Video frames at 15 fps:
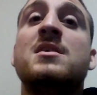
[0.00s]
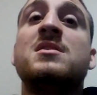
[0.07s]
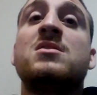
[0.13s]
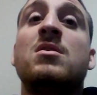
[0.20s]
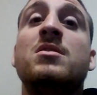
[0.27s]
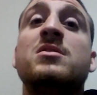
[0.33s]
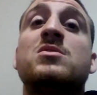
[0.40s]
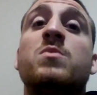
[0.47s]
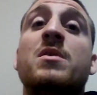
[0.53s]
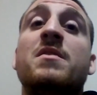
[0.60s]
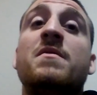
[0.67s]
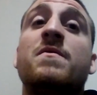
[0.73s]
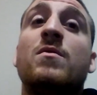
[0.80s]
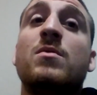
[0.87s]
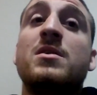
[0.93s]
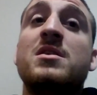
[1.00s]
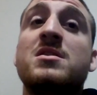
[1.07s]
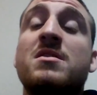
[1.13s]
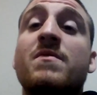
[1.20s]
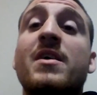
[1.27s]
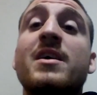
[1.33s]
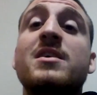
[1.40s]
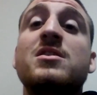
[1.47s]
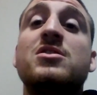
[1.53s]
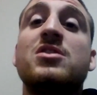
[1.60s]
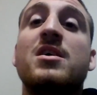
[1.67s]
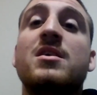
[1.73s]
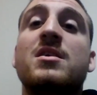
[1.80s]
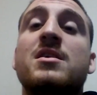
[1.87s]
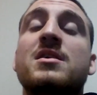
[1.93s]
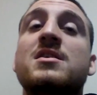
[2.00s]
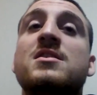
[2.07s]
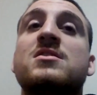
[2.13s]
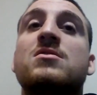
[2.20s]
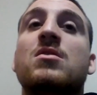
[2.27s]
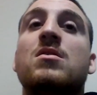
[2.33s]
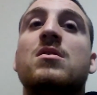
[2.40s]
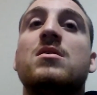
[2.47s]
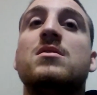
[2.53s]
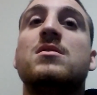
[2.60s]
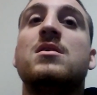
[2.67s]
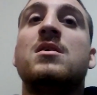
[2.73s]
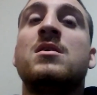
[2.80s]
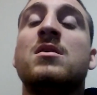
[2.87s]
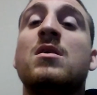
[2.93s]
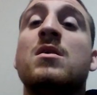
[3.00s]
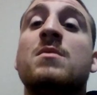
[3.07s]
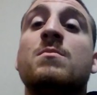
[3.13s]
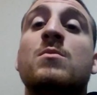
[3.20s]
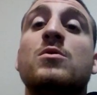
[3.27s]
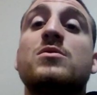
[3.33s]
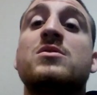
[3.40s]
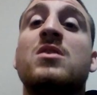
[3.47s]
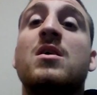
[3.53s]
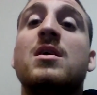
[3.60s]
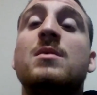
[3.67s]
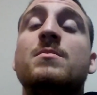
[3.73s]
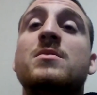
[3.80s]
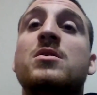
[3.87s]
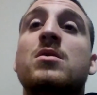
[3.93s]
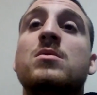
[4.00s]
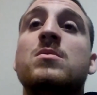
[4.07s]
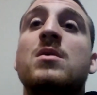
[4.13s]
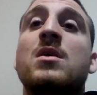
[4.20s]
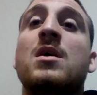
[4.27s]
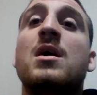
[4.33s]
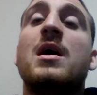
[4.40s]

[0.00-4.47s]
He's only 24 years of age and he's got a lot more time, you know,